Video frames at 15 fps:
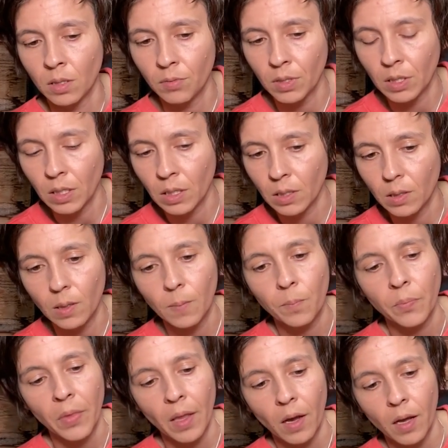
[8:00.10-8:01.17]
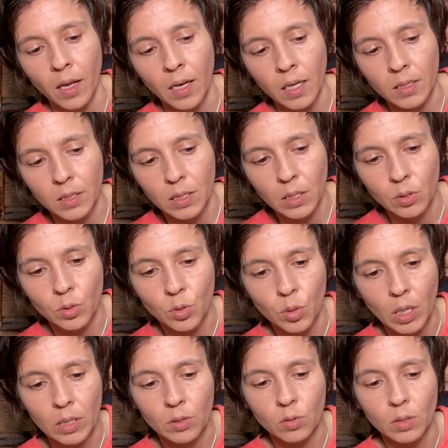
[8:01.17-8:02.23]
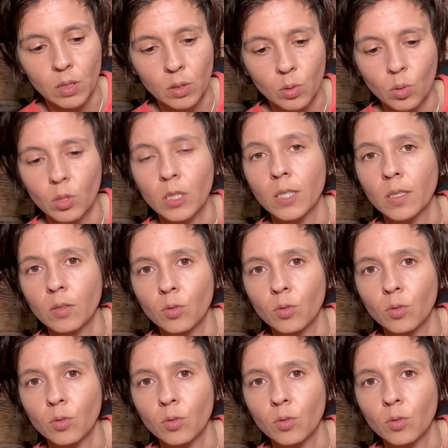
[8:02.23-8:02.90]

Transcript: very good. And I see you trying to restore it,